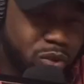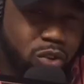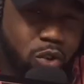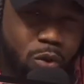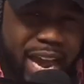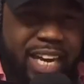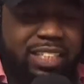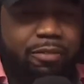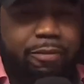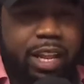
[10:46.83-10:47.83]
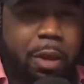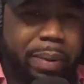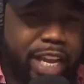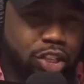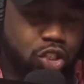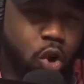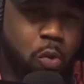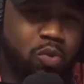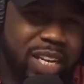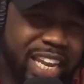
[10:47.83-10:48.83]
You got to develop a
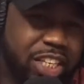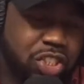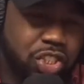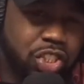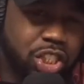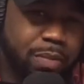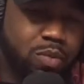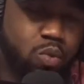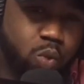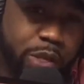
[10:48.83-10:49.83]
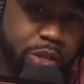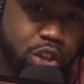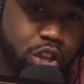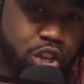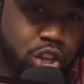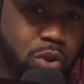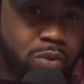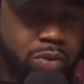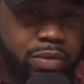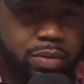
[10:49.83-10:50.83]
dope relationship with you.